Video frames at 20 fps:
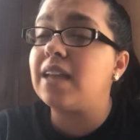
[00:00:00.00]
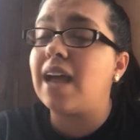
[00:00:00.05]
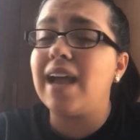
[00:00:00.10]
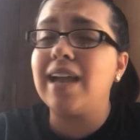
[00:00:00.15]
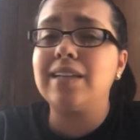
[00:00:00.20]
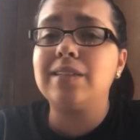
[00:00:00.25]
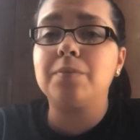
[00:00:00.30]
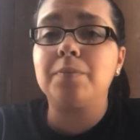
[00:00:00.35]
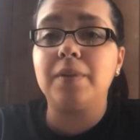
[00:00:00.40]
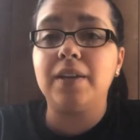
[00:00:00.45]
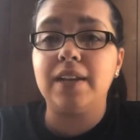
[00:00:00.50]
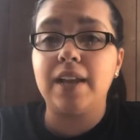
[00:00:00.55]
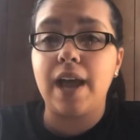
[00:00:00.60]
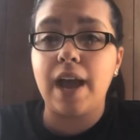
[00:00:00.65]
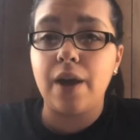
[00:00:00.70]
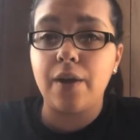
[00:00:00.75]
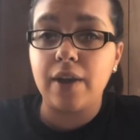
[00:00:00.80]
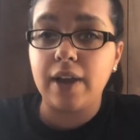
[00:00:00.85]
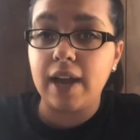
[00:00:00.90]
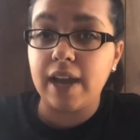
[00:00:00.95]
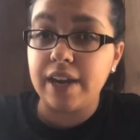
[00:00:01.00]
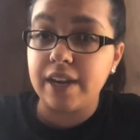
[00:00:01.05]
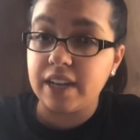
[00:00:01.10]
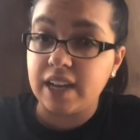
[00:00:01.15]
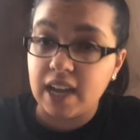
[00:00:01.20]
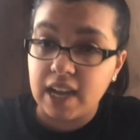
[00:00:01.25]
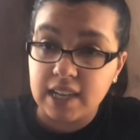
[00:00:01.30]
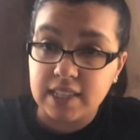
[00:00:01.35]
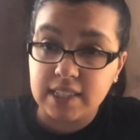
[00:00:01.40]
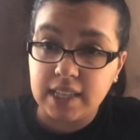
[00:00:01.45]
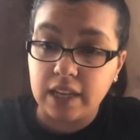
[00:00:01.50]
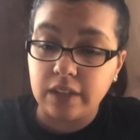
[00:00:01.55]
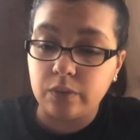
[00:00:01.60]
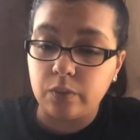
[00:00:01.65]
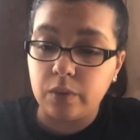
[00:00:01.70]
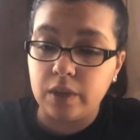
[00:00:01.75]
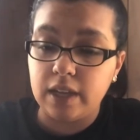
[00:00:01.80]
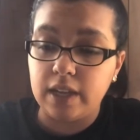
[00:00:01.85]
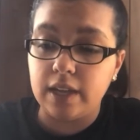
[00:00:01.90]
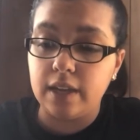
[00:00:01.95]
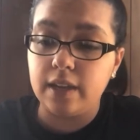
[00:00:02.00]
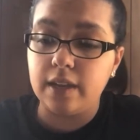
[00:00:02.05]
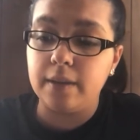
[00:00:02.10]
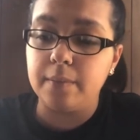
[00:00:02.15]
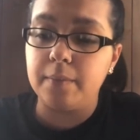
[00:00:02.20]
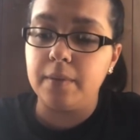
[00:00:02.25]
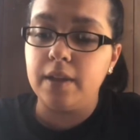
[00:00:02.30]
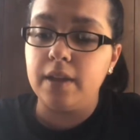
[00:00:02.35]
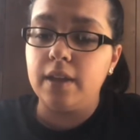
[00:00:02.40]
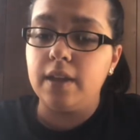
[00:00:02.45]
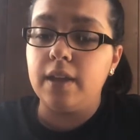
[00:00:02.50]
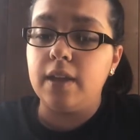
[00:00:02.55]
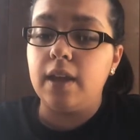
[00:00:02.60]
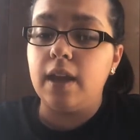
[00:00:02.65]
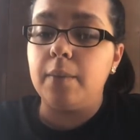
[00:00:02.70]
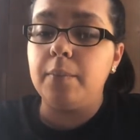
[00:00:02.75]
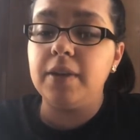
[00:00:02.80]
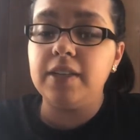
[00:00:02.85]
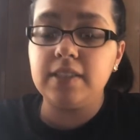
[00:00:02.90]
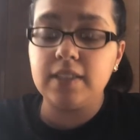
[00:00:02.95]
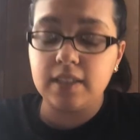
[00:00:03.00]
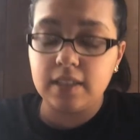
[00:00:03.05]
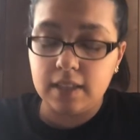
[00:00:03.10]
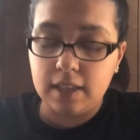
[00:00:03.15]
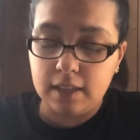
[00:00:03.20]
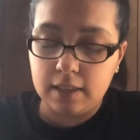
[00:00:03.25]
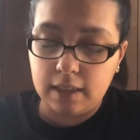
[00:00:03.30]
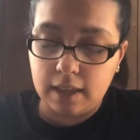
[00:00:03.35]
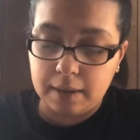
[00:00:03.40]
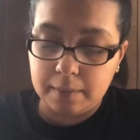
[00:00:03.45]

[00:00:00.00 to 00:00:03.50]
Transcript: I explained how I got in contact with him, basically like